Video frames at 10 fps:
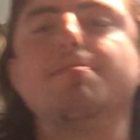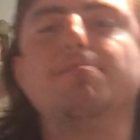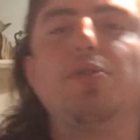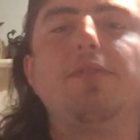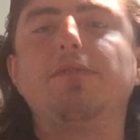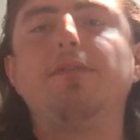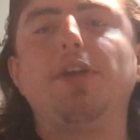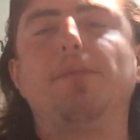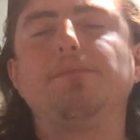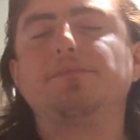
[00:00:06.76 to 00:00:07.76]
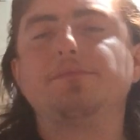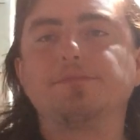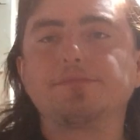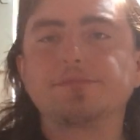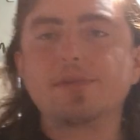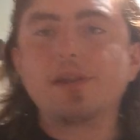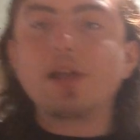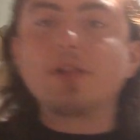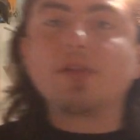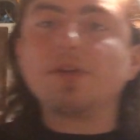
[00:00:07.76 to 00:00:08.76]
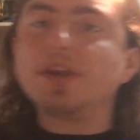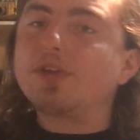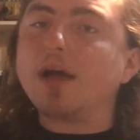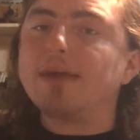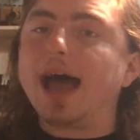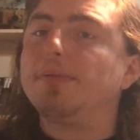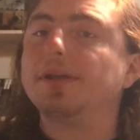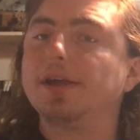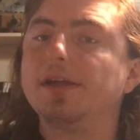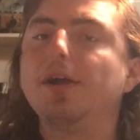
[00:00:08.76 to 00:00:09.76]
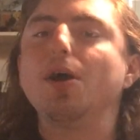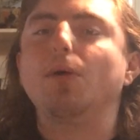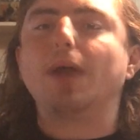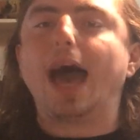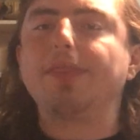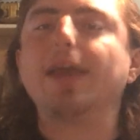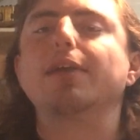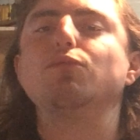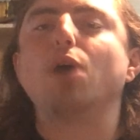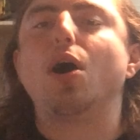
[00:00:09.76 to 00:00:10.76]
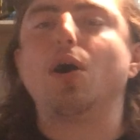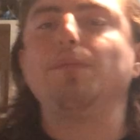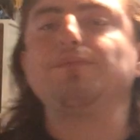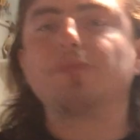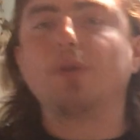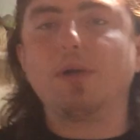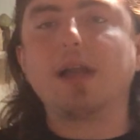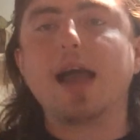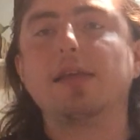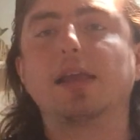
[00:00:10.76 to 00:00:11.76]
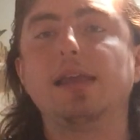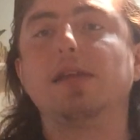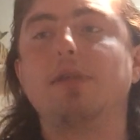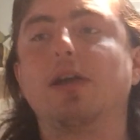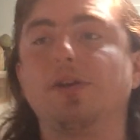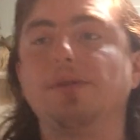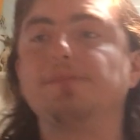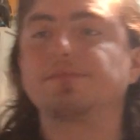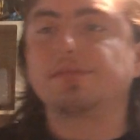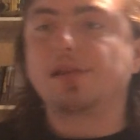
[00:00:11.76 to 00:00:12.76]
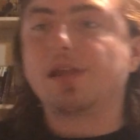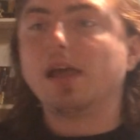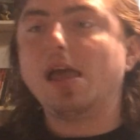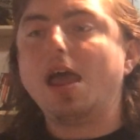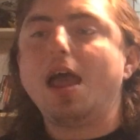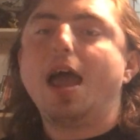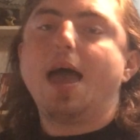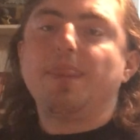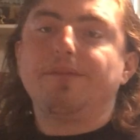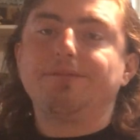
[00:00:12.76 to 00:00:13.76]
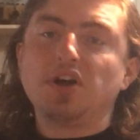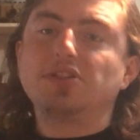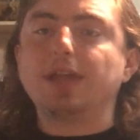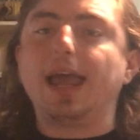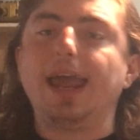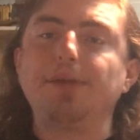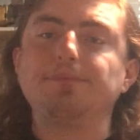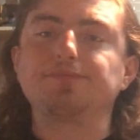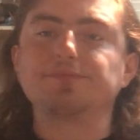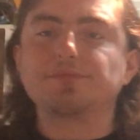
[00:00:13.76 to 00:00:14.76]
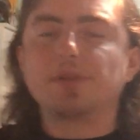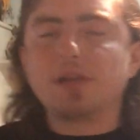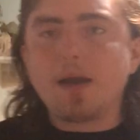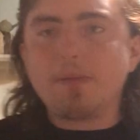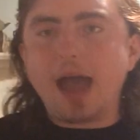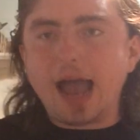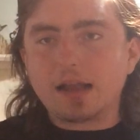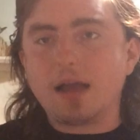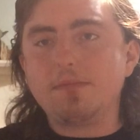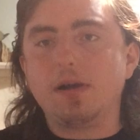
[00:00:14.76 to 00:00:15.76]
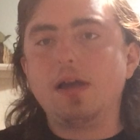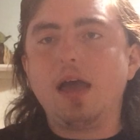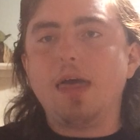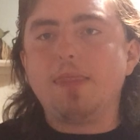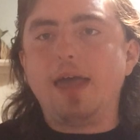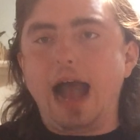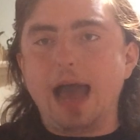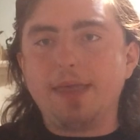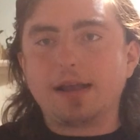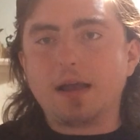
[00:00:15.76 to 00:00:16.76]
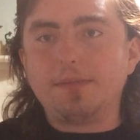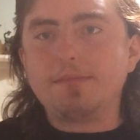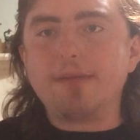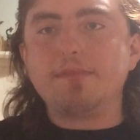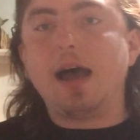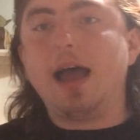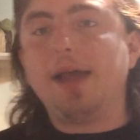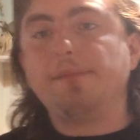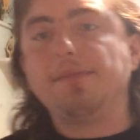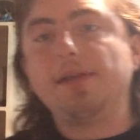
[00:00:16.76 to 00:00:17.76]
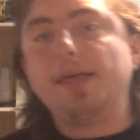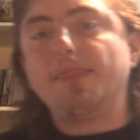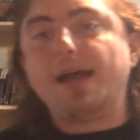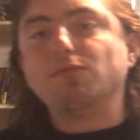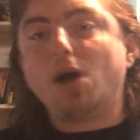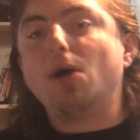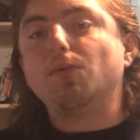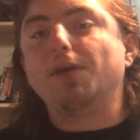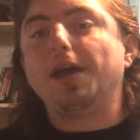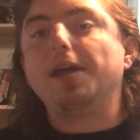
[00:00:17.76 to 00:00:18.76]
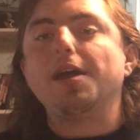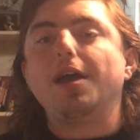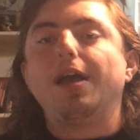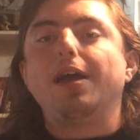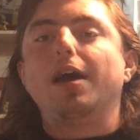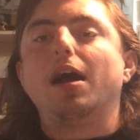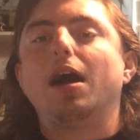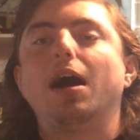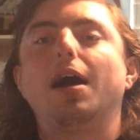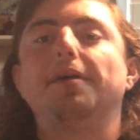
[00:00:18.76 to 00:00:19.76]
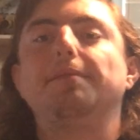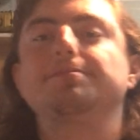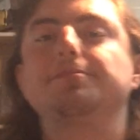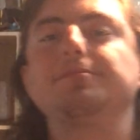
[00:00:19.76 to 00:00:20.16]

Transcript: movie review. So this is my opinion, what I think is wrong with Godzilla, King of the Monsters. And the first thing that I come up, that, that comes to my mind that is wrong with um,